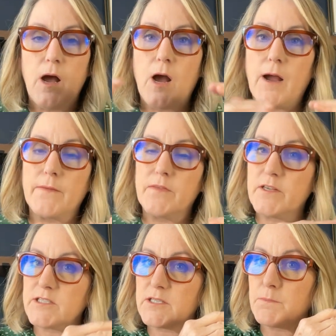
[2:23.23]
on
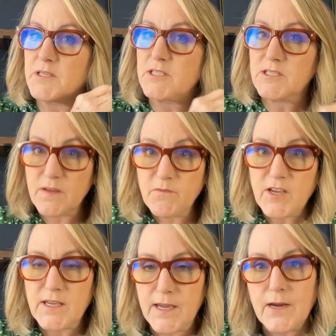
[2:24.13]
this
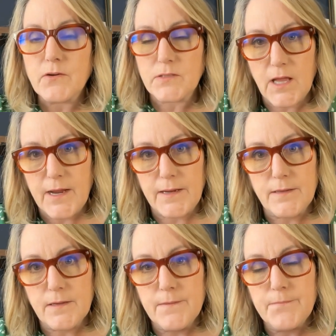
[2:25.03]
specific care
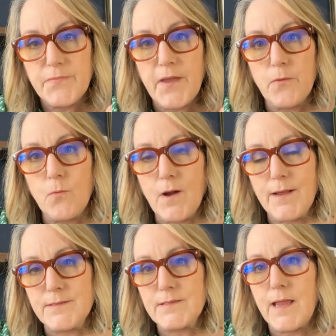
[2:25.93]
line that
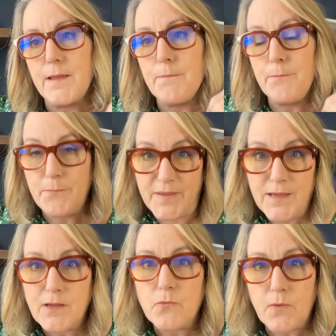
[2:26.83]
was a
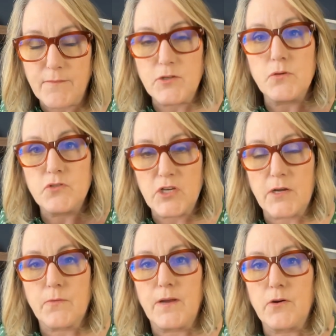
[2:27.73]
big revenue
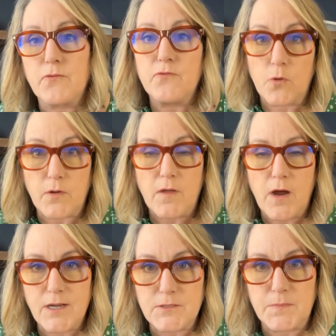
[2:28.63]
generator for the
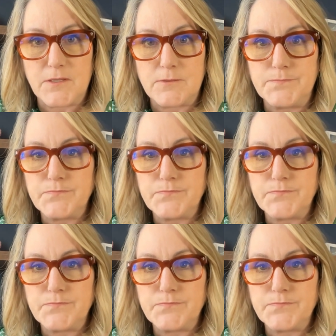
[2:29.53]
hospital.